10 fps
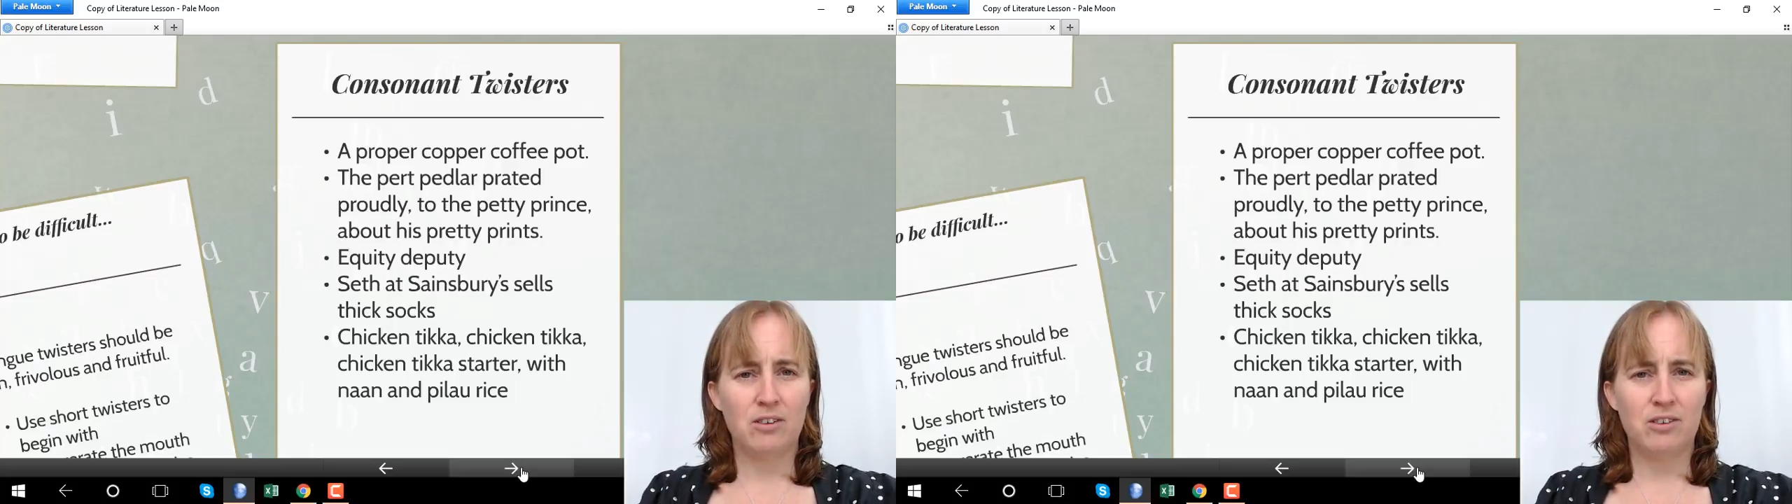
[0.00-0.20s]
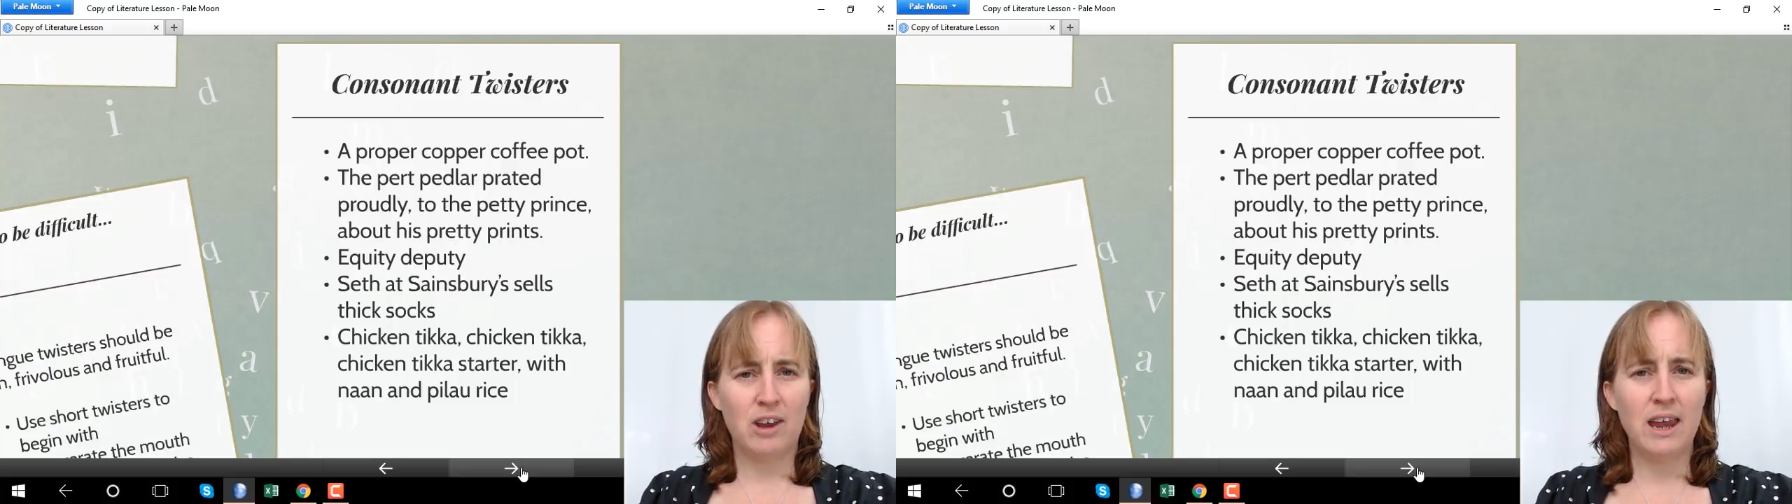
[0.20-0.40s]

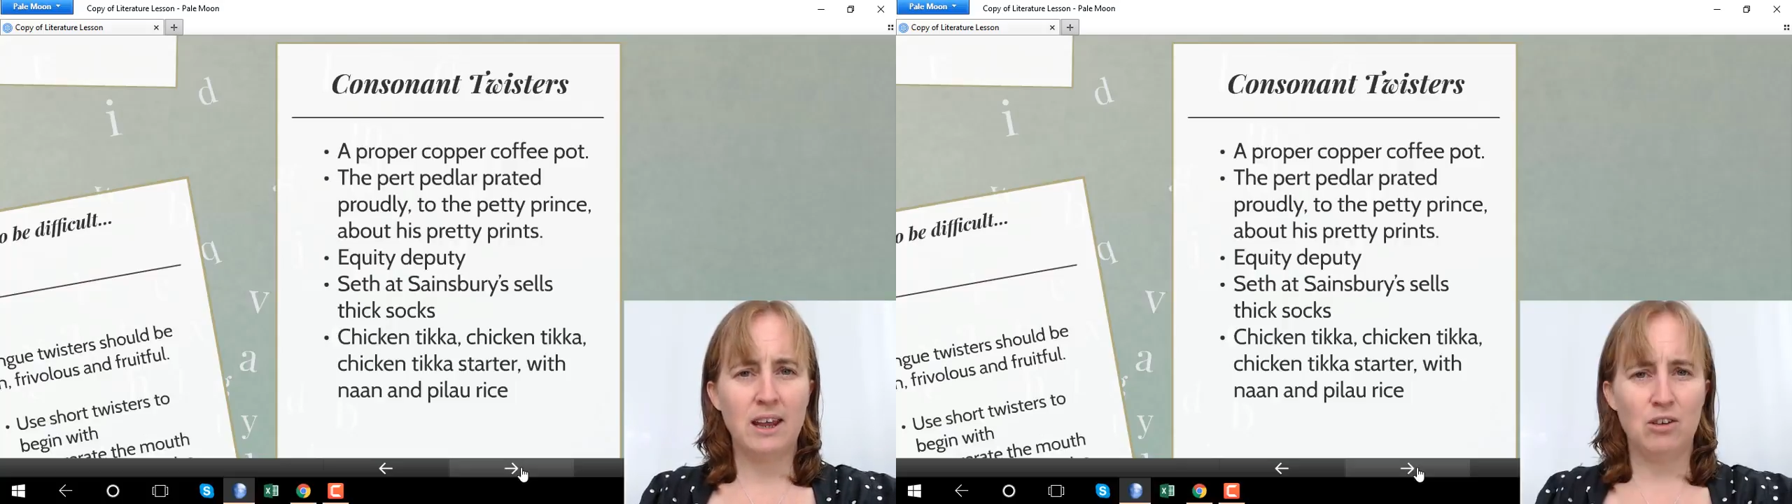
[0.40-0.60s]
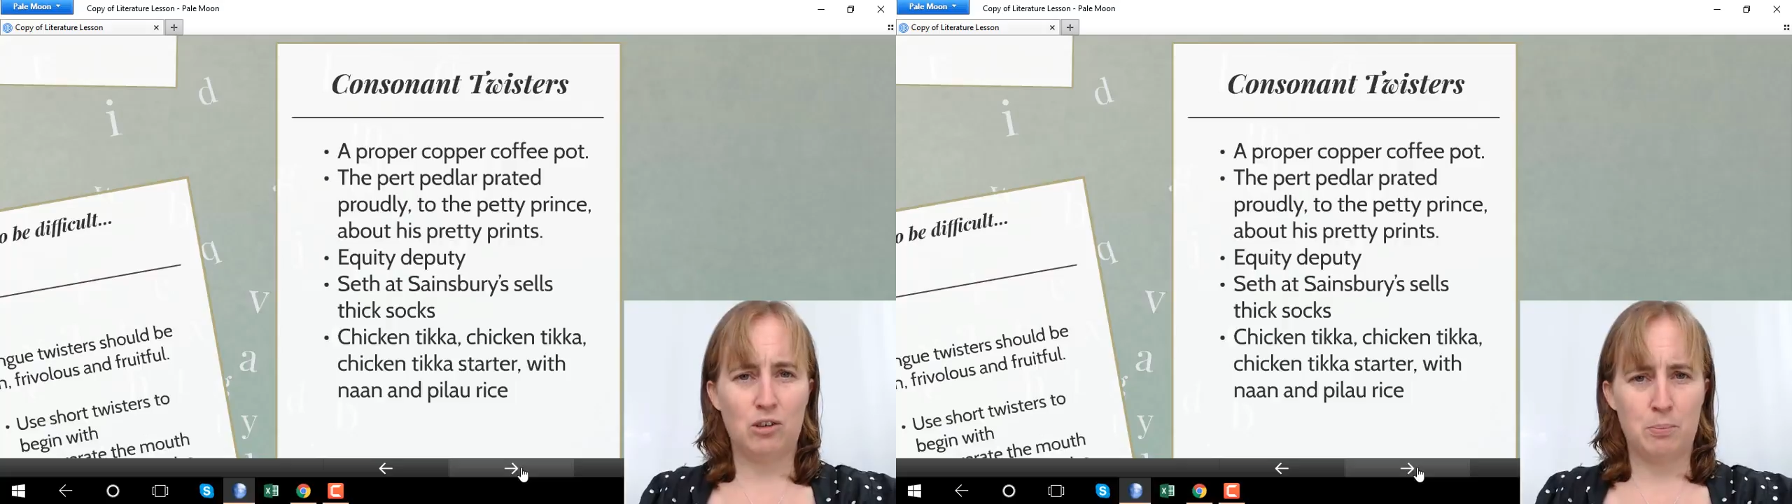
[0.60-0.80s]

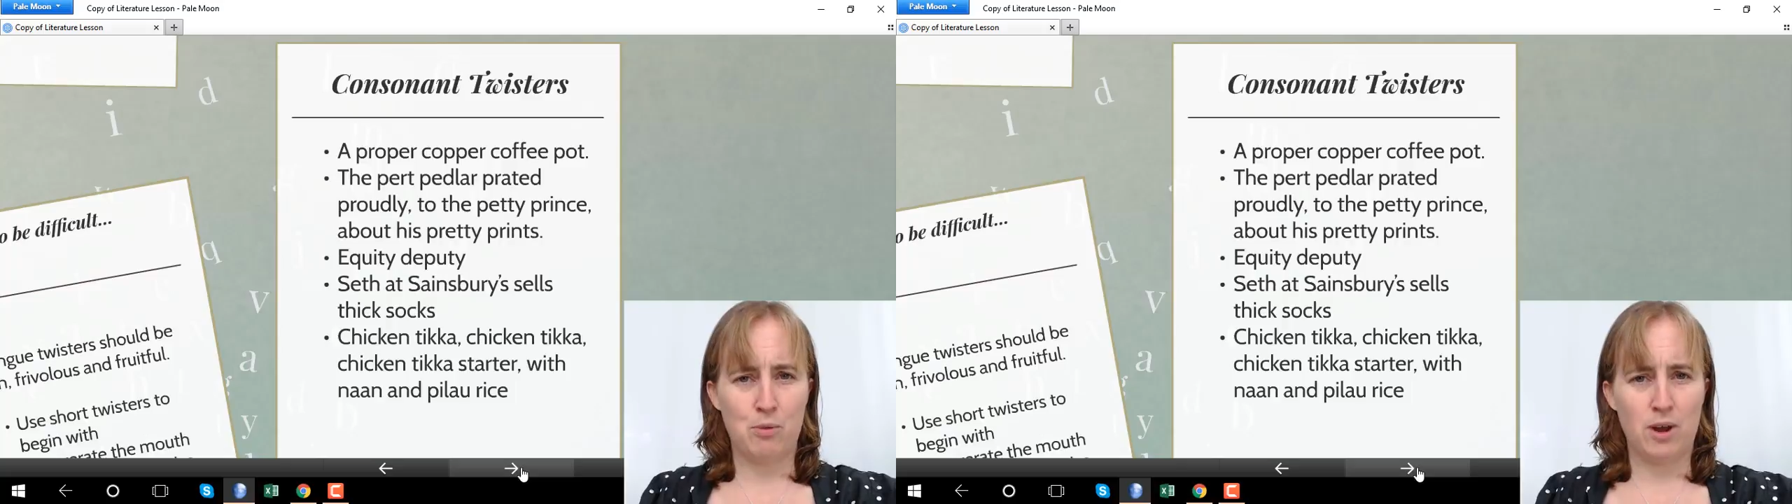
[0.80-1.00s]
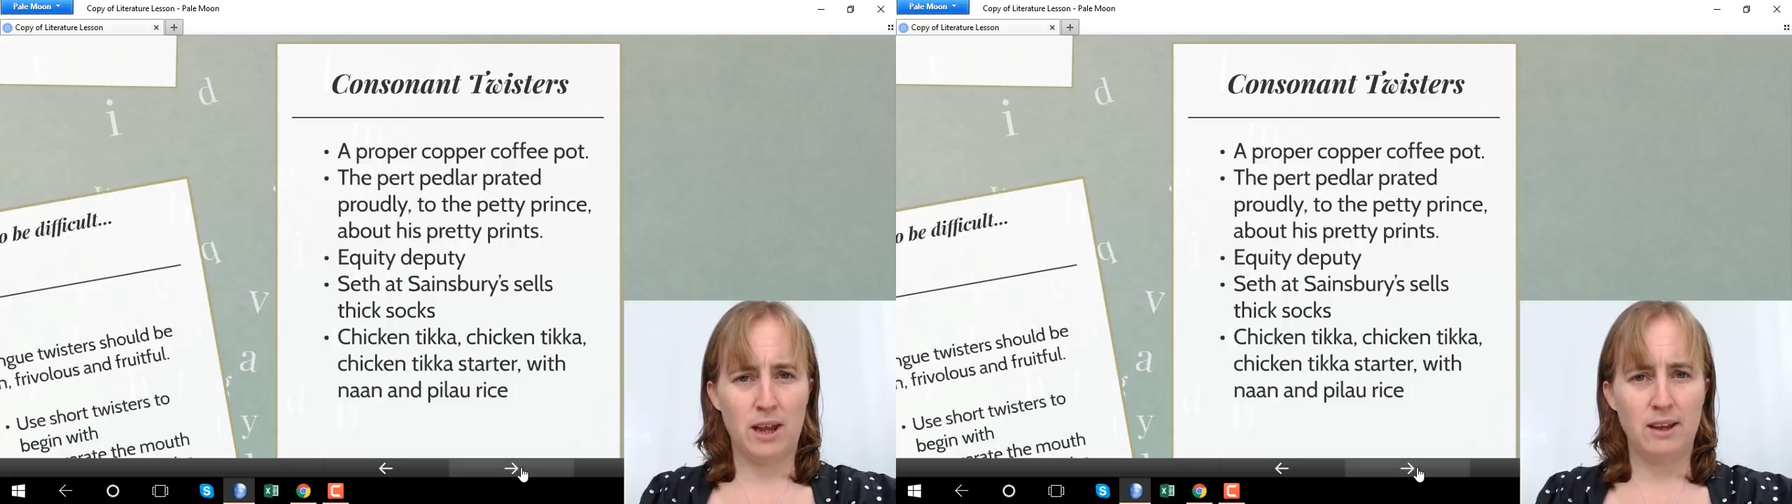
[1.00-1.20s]

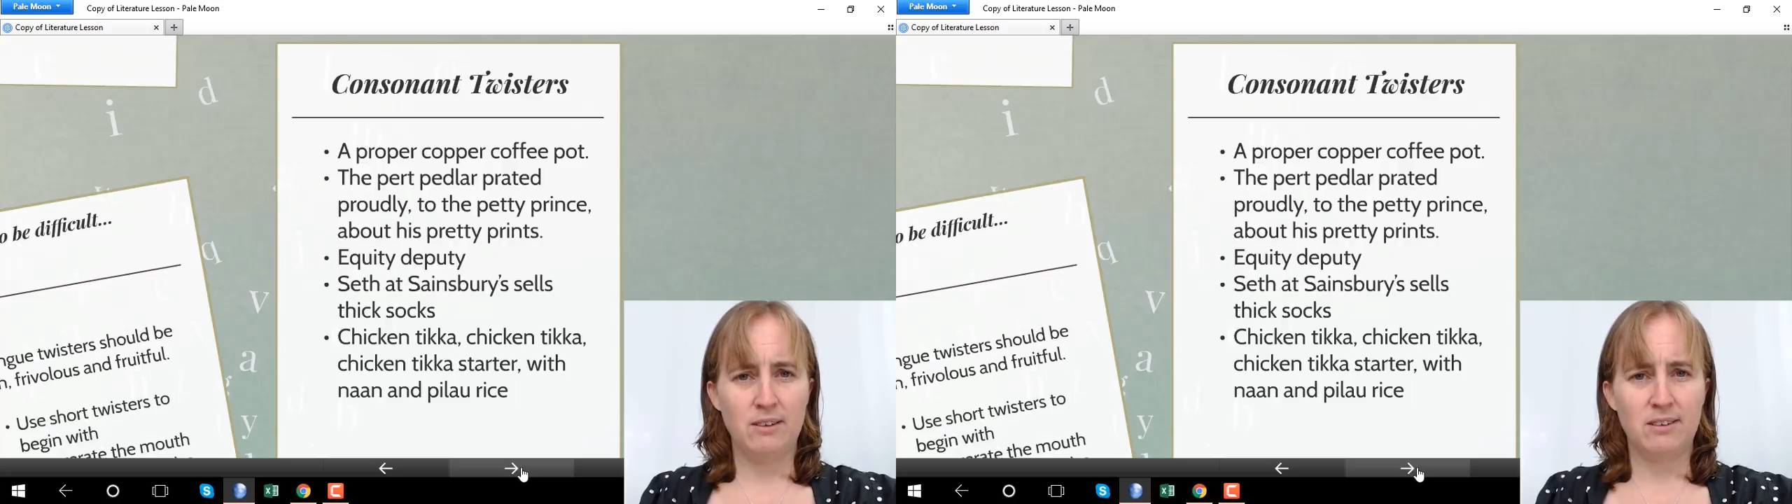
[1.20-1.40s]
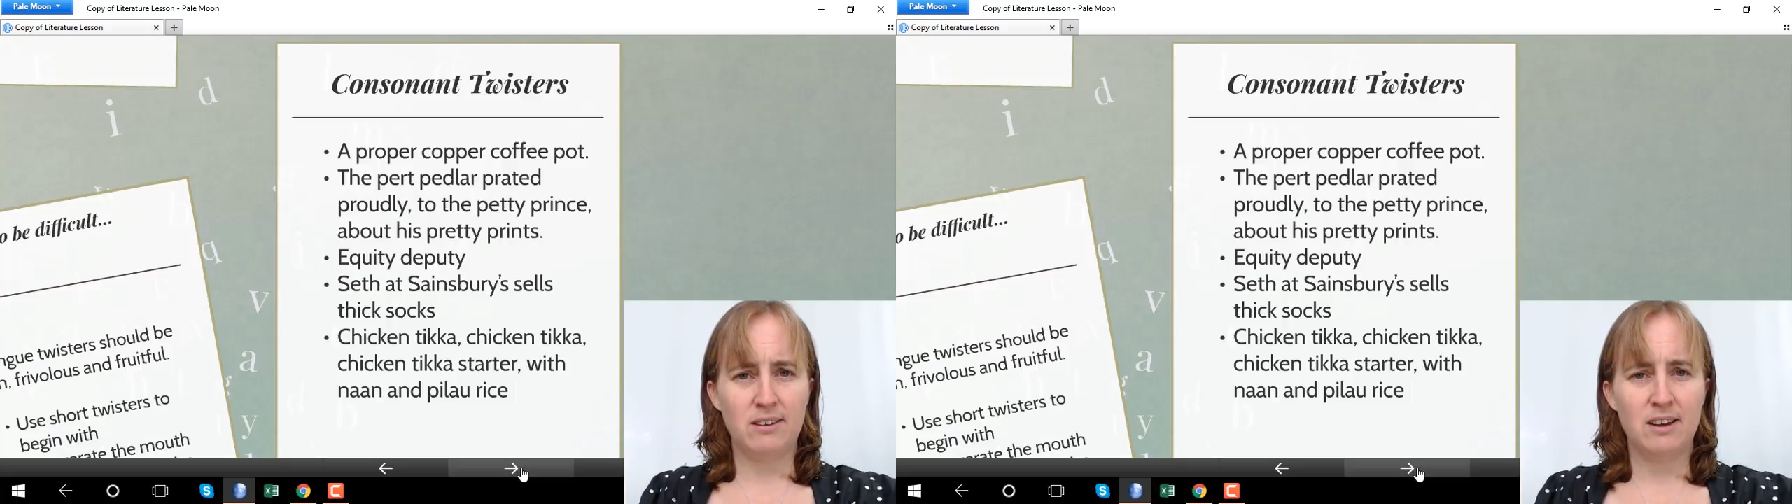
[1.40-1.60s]

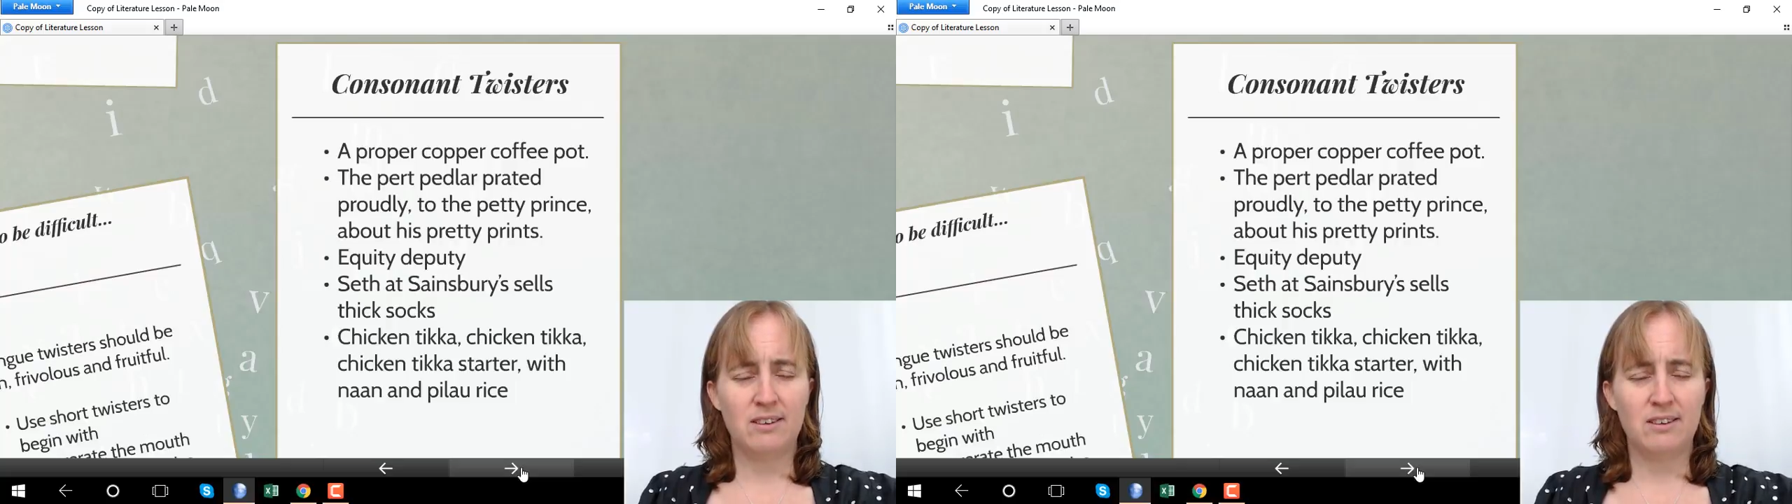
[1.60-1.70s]
Sainsbury's